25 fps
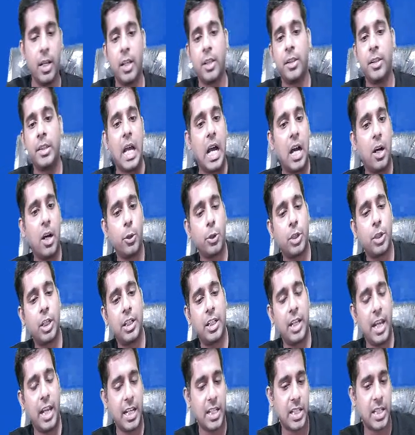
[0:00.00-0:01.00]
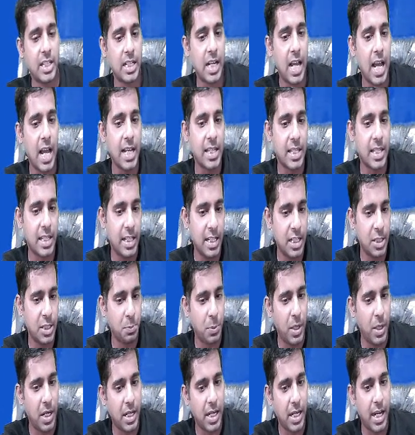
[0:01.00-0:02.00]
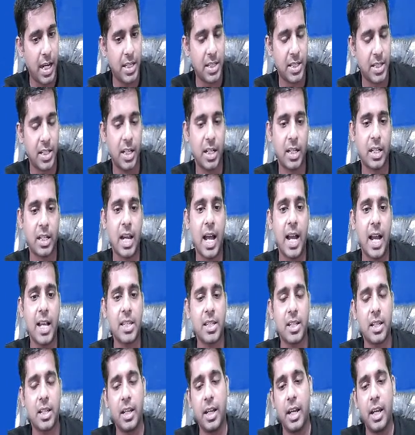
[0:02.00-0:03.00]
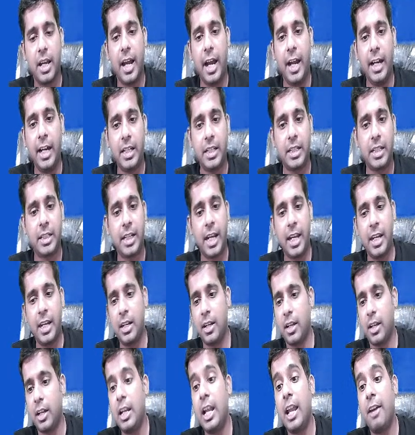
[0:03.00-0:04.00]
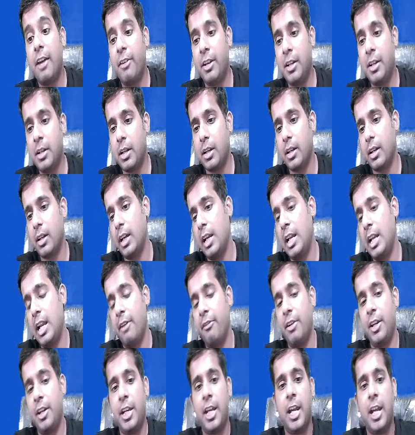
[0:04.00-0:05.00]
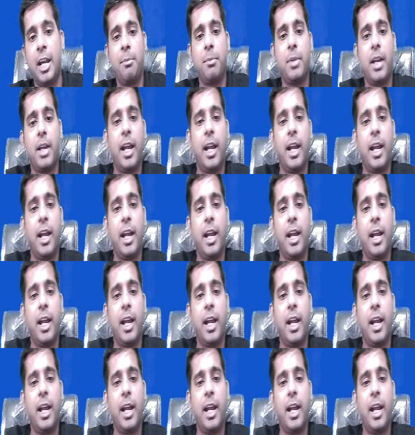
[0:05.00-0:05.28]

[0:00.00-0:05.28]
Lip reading: Now the next class is Pinkesh sir class at 11 a.m.